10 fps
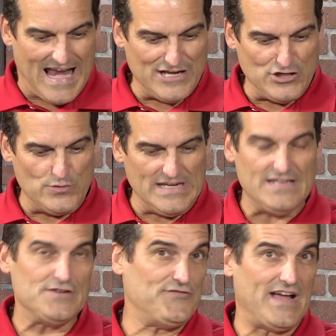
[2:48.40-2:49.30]
And you
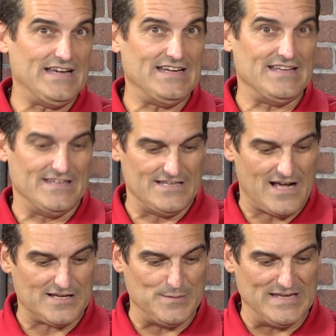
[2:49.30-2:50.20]
need to find it in the
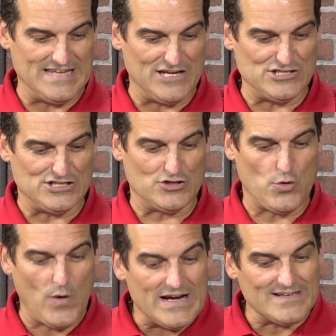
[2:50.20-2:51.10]
documentation
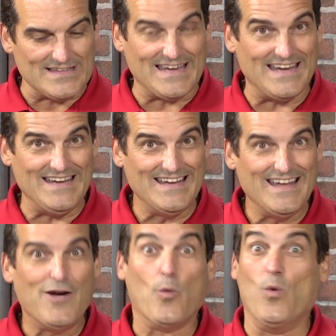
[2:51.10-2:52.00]
quickly
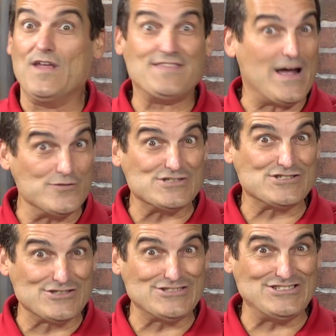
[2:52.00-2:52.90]
without
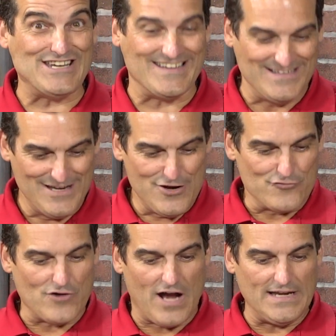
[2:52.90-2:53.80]
searching.
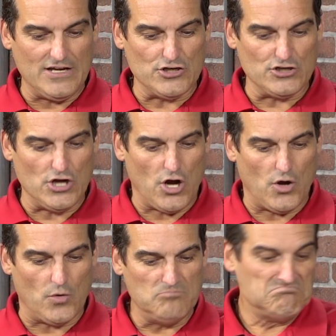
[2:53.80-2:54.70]
Ronnie could
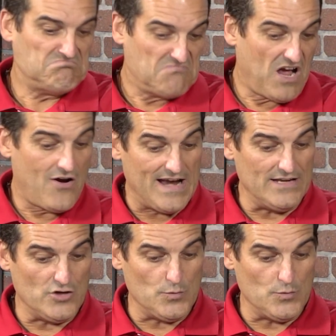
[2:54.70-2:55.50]
go, all right,